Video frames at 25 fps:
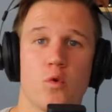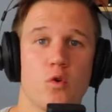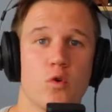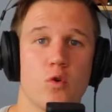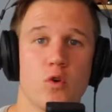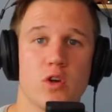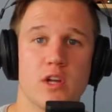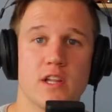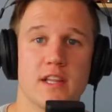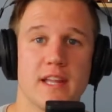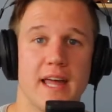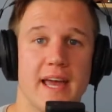
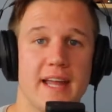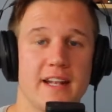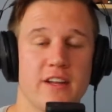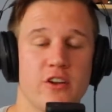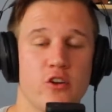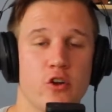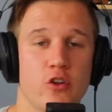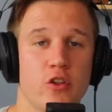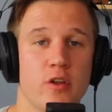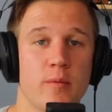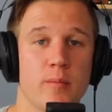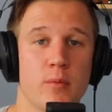landing
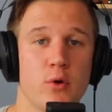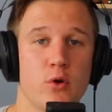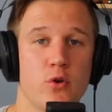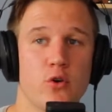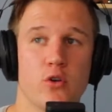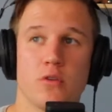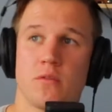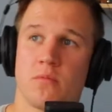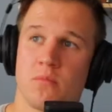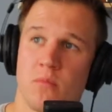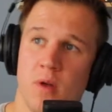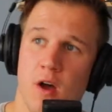on the
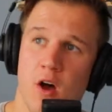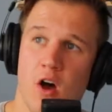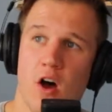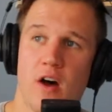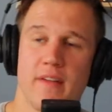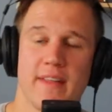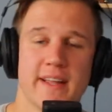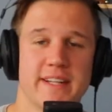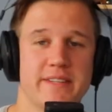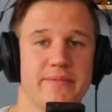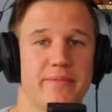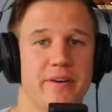moon. Oh,
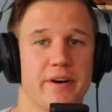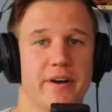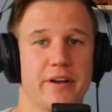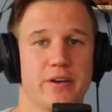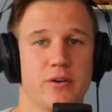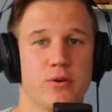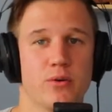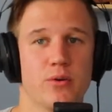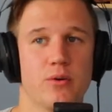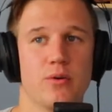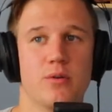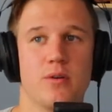that's very
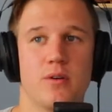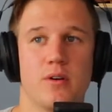cool.